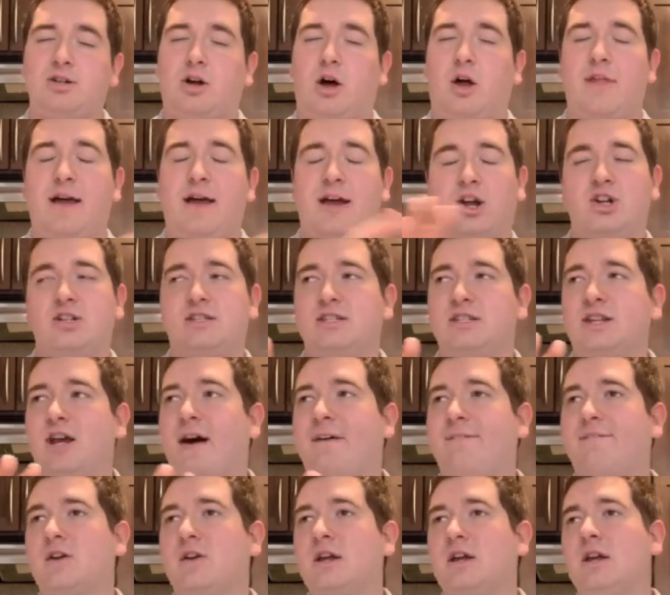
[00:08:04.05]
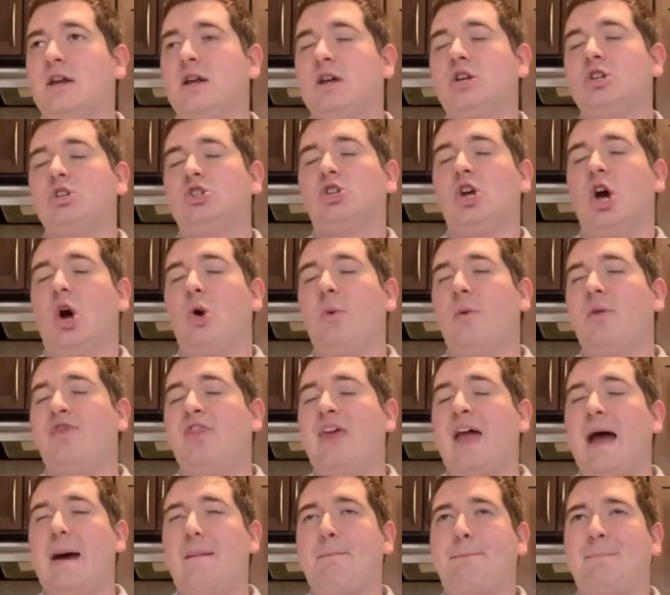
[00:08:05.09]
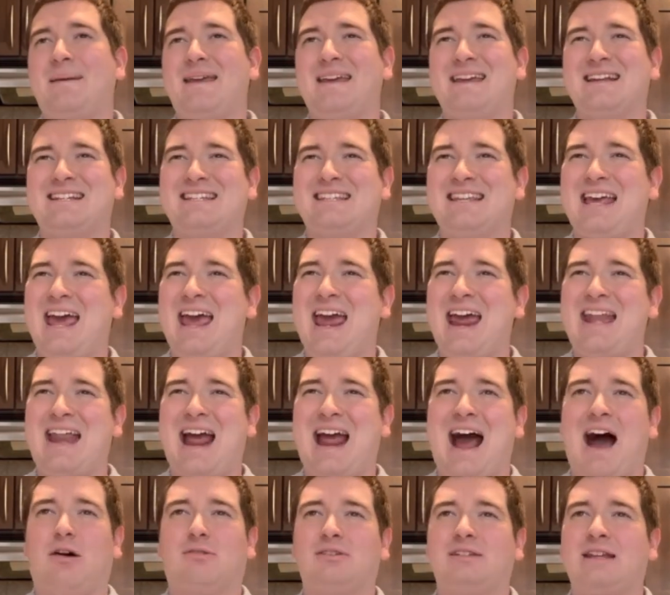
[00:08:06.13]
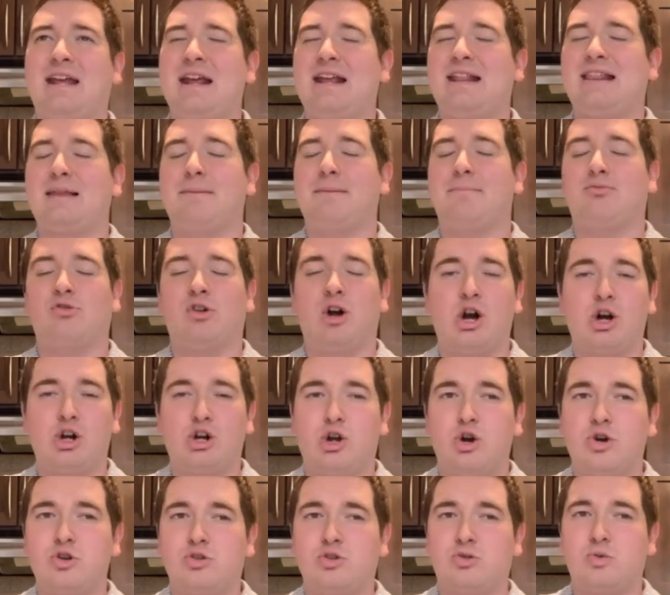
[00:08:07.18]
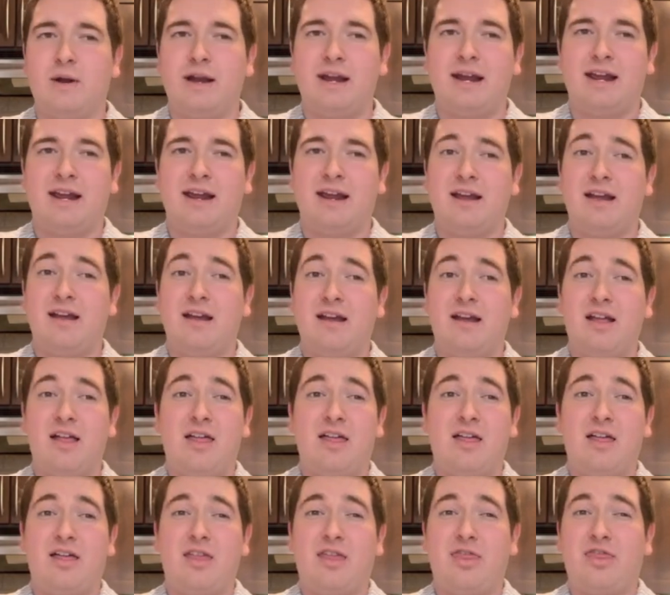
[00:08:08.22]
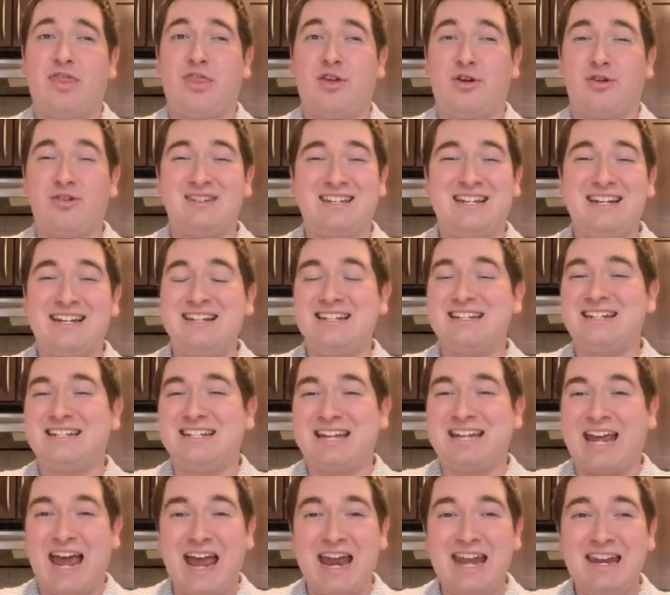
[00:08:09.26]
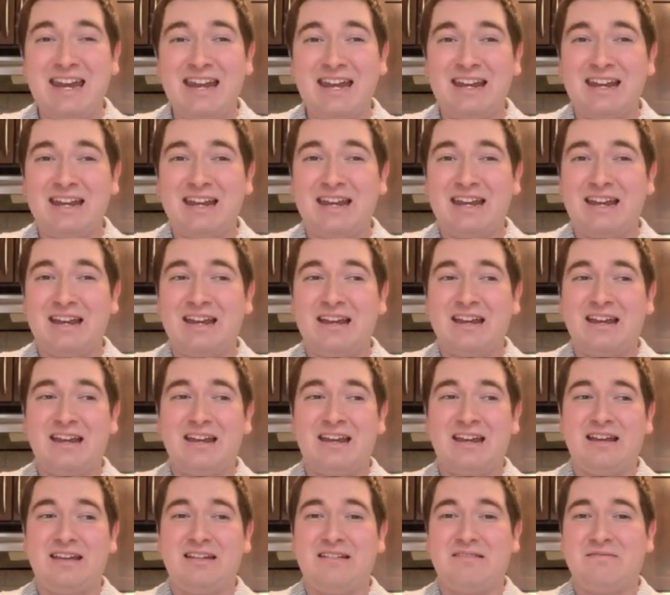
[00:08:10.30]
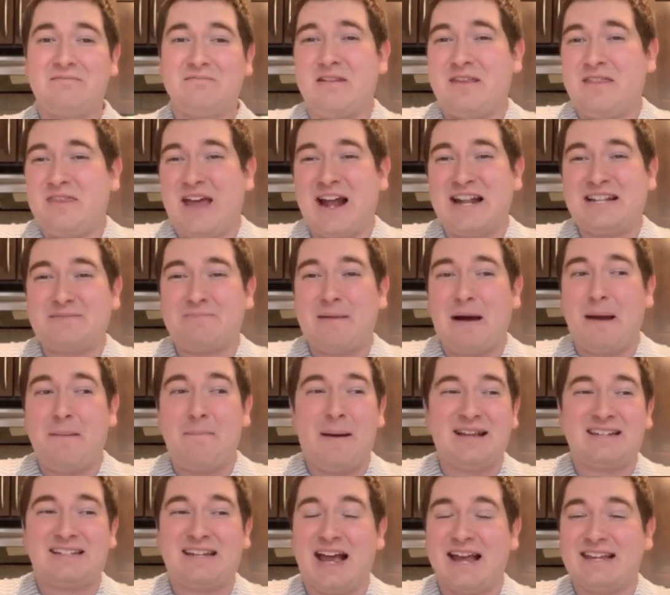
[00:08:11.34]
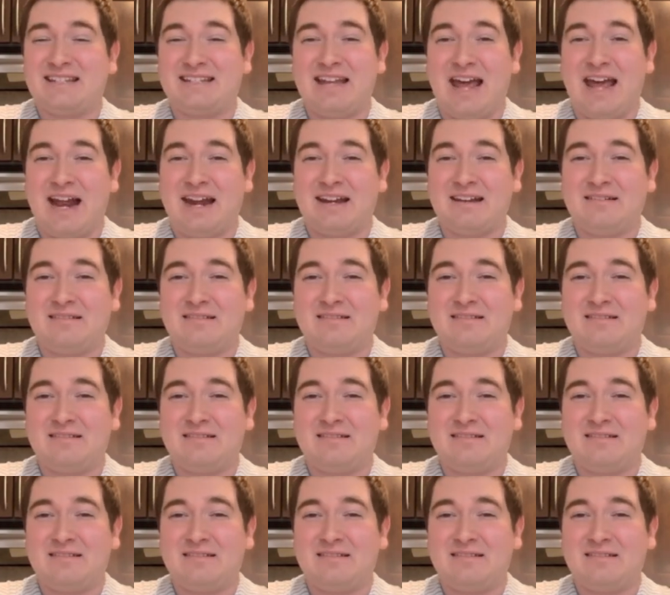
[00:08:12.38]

all that good stuff. So with that being said, I'll take the Broncos winning thirteen to ten. That's my best guess at it.